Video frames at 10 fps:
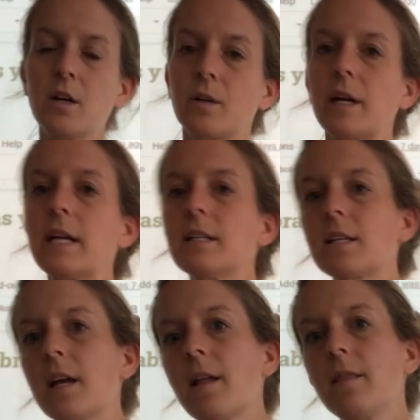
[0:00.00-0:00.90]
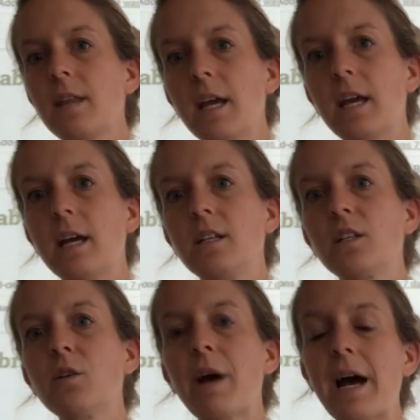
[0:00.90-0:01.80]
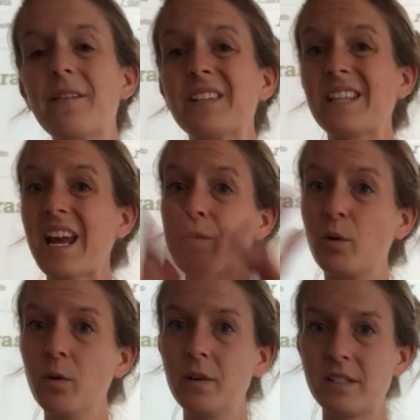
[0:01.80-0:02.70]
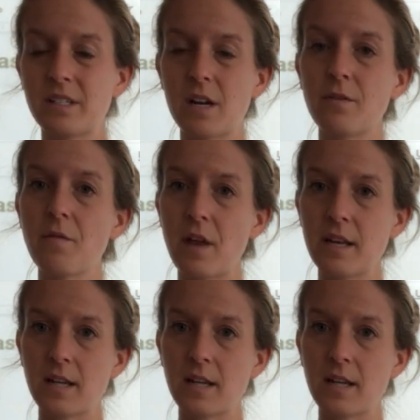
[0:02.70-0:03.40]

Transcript: all right? Then you have a table instead of a Venn